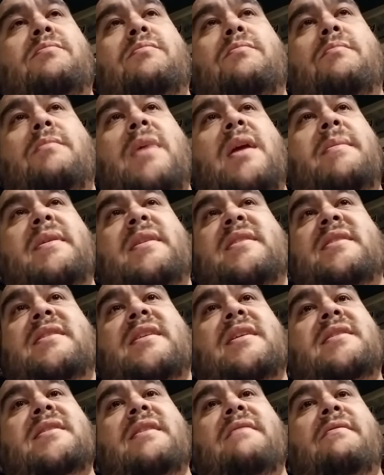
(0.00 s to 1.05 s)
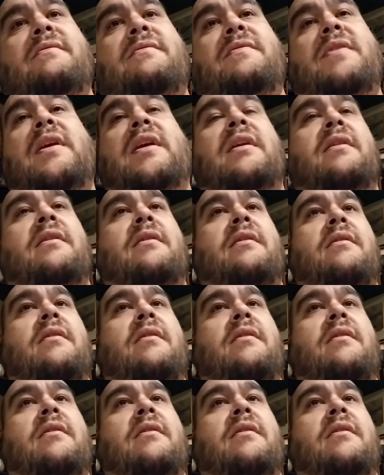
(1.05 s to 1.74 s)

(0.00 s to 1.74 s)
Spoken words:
maybe 6-7 feet.